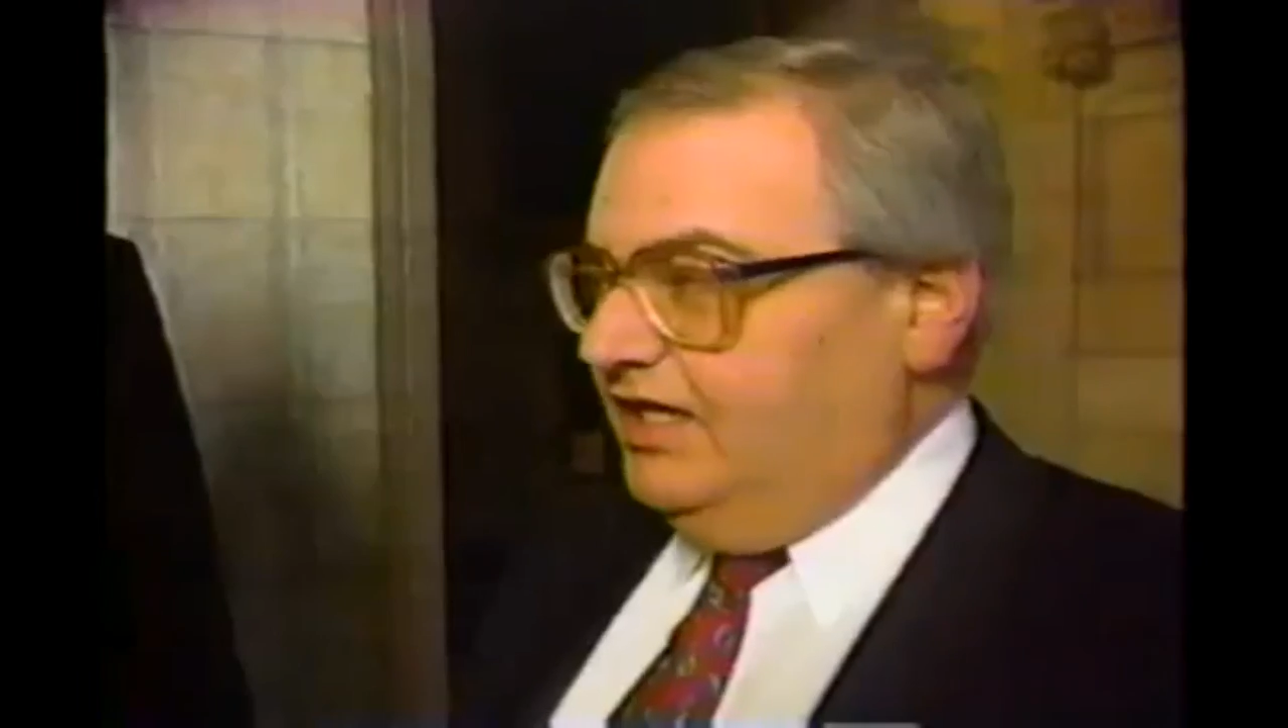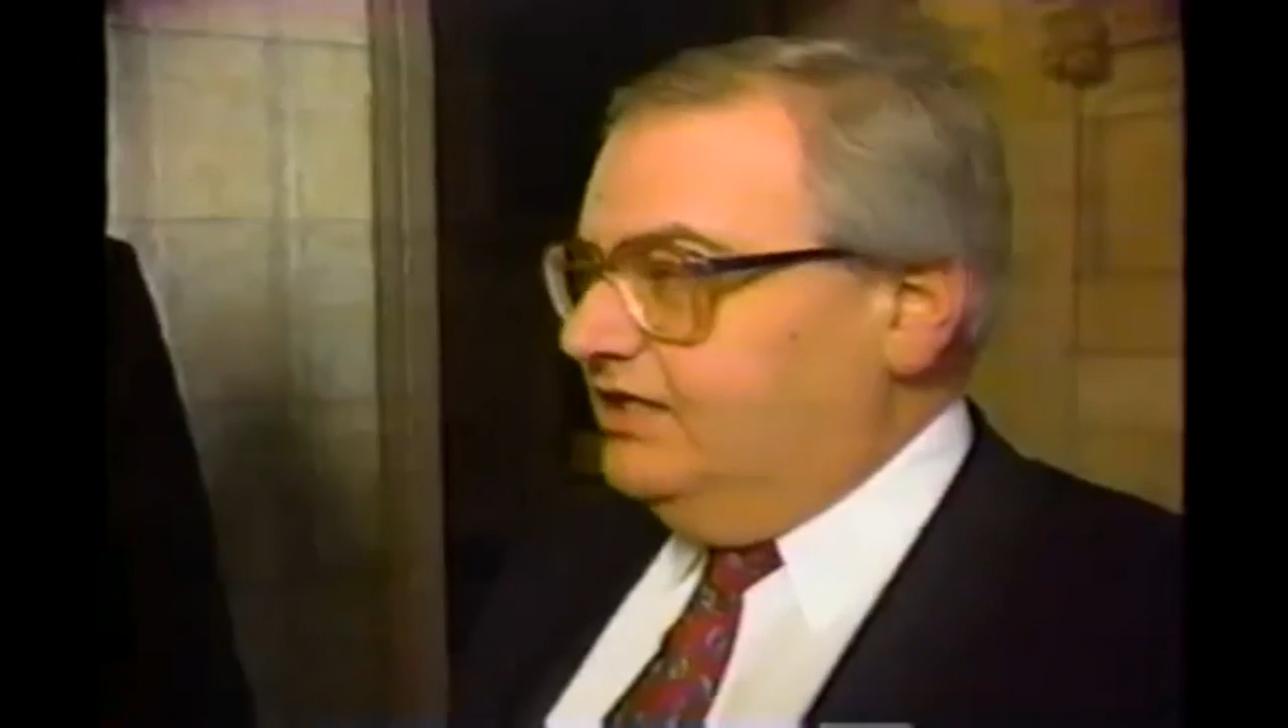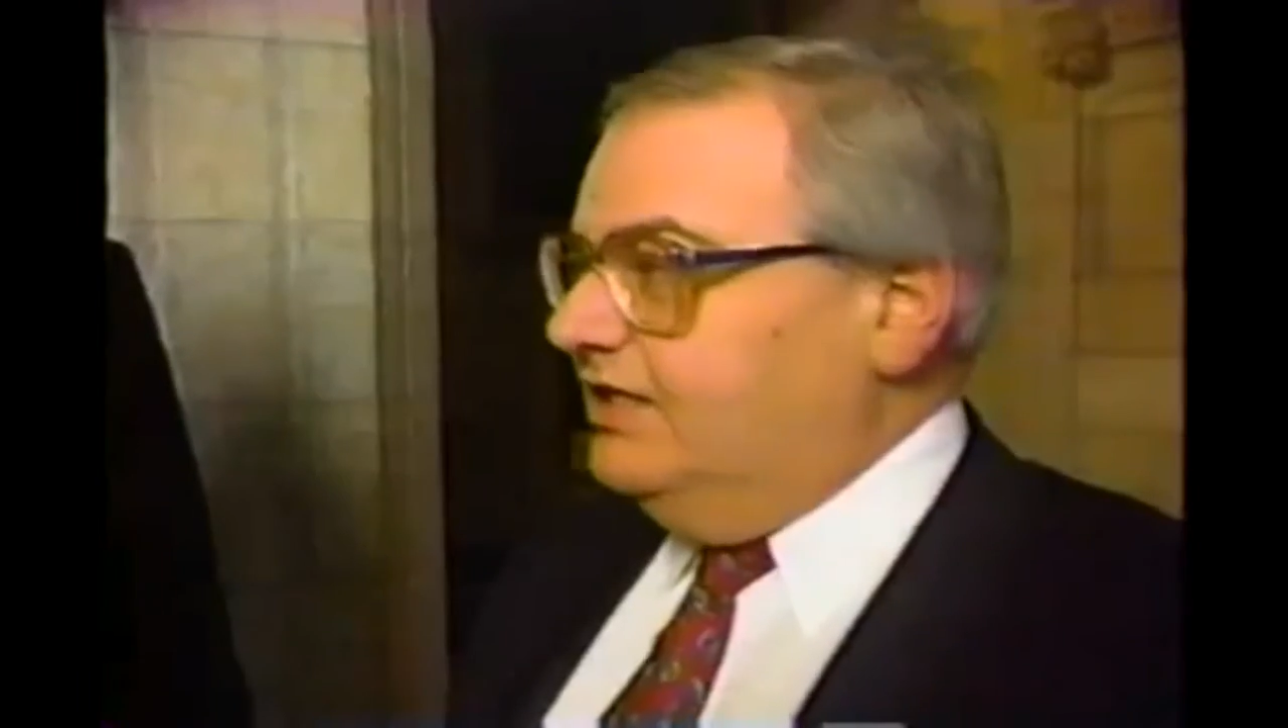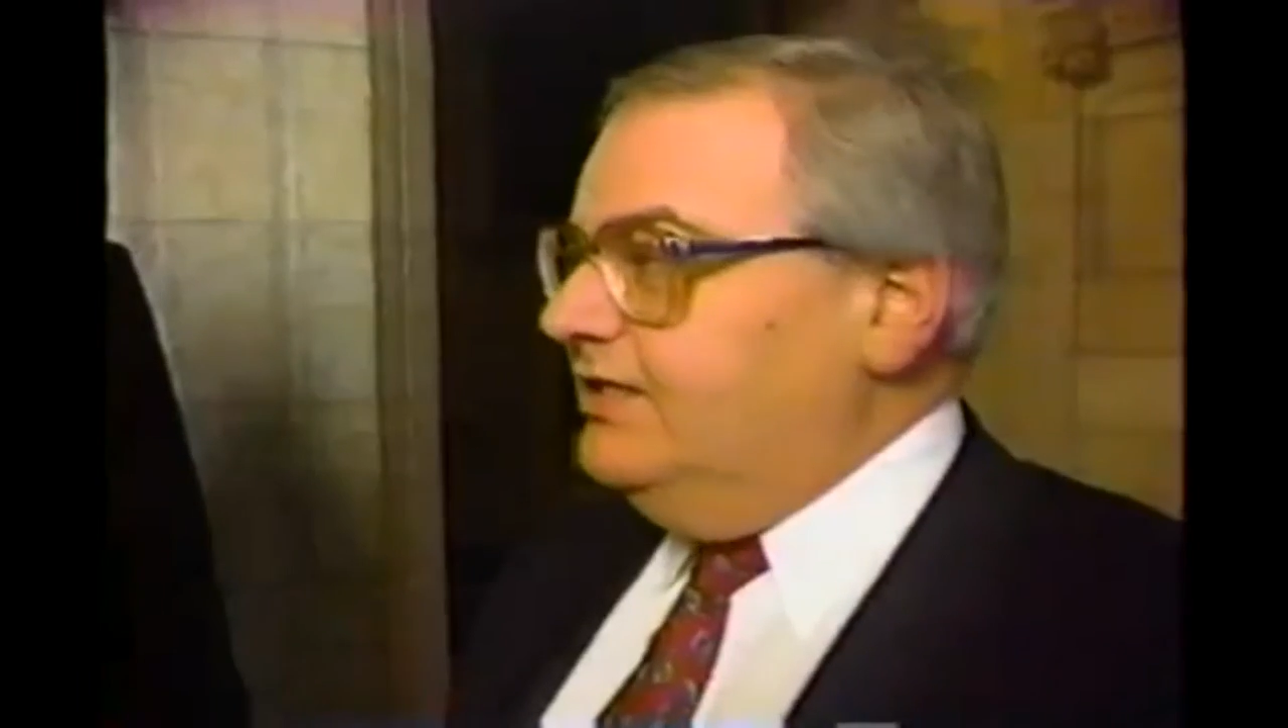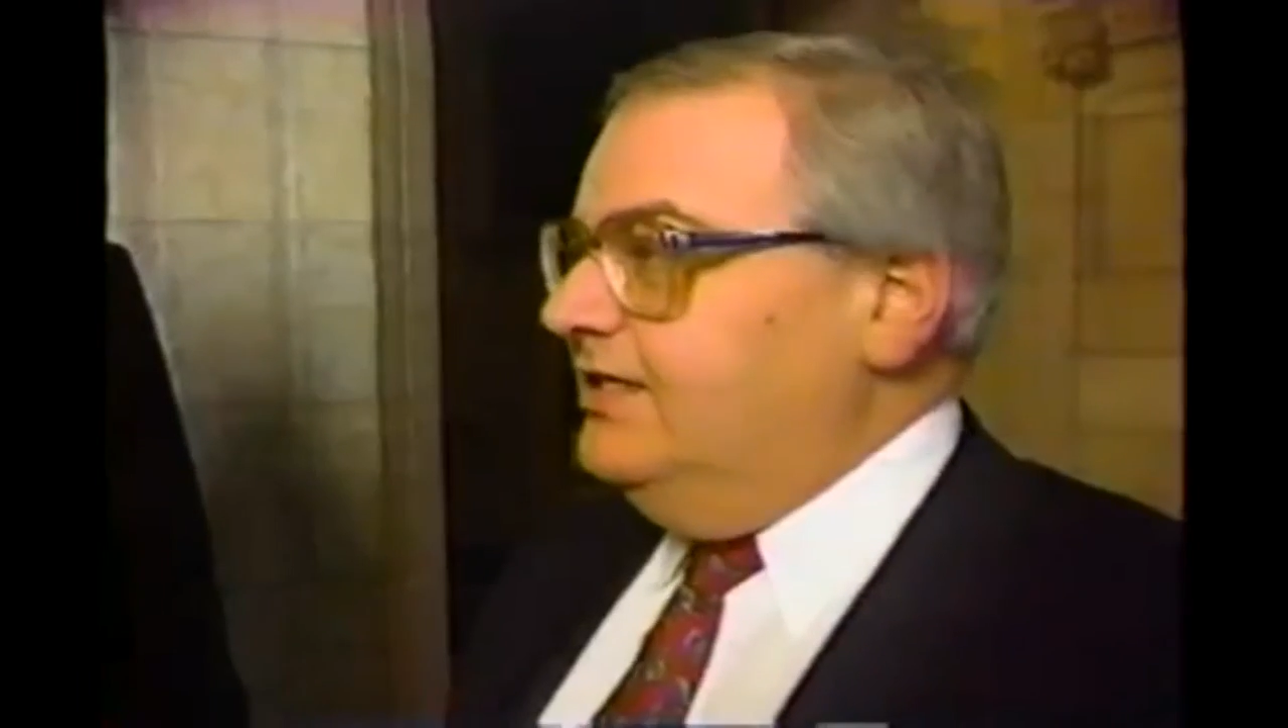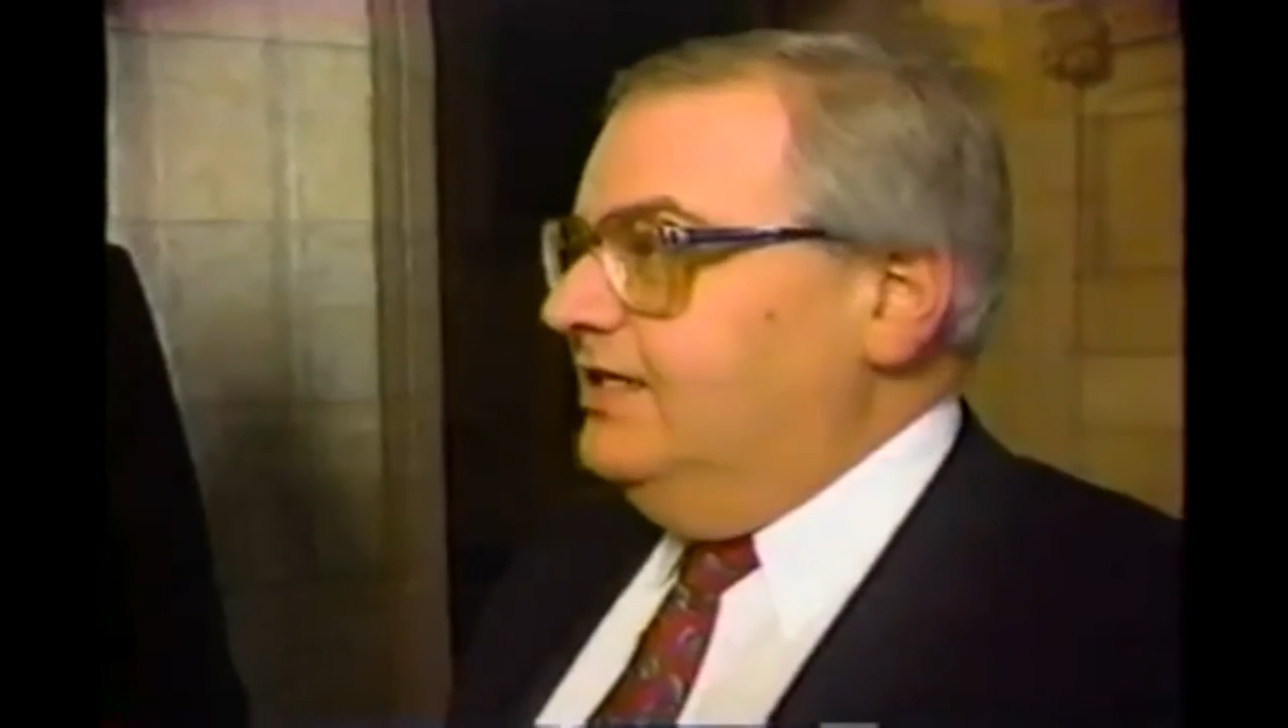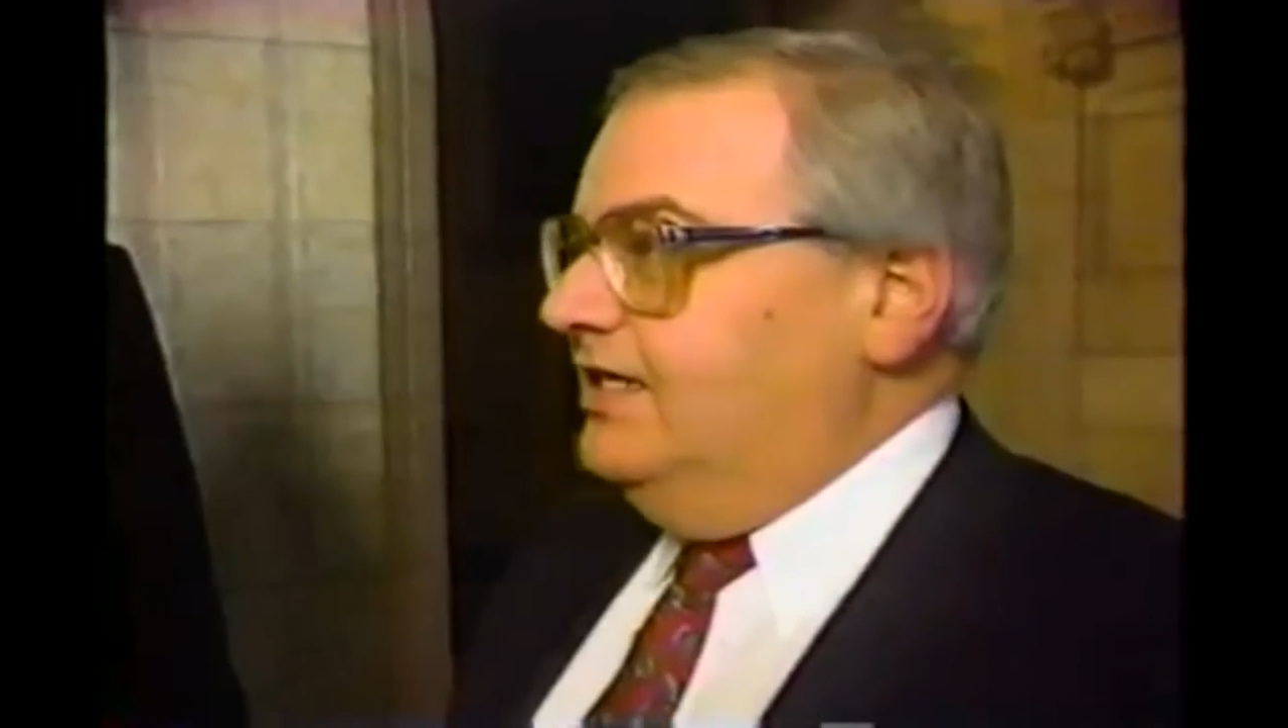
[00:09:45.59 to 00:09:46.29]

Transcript: and bilingual